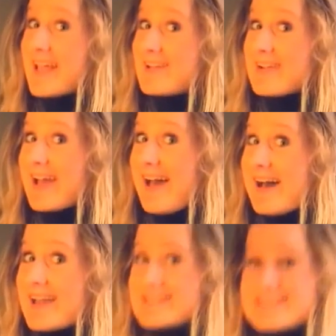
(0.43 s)
Hello
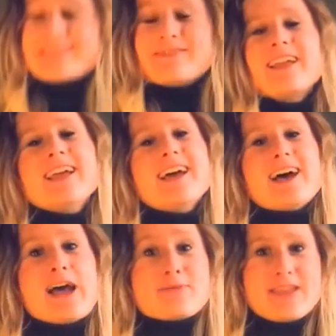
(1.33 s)
guys!
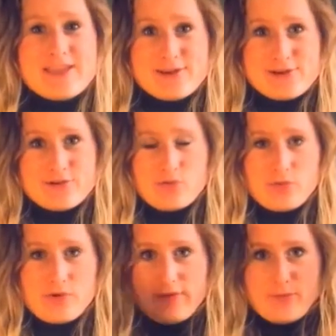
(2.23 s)
I'm here
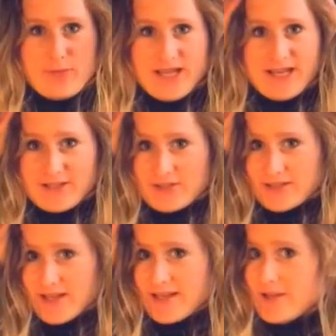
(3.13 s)
with my hair
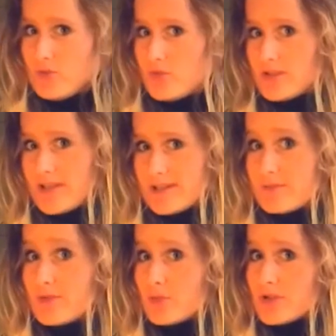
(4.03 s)
today, which
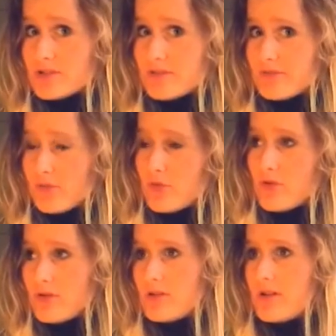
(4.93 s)
hasn't been washed
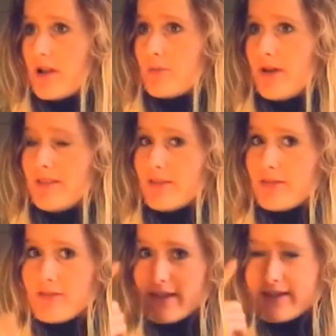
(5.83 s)
for a
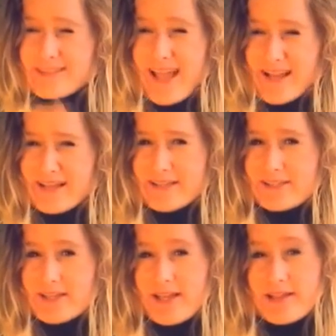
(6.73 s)
month, exactly
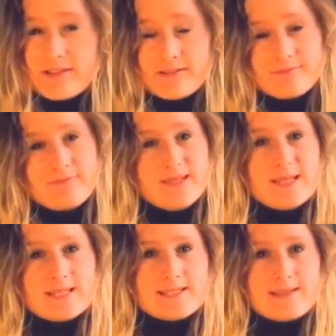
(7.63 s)
today.
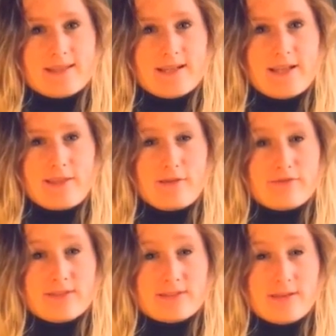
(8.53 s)
Yes, the 9th
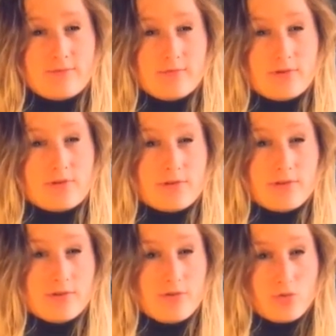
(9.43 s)
of December.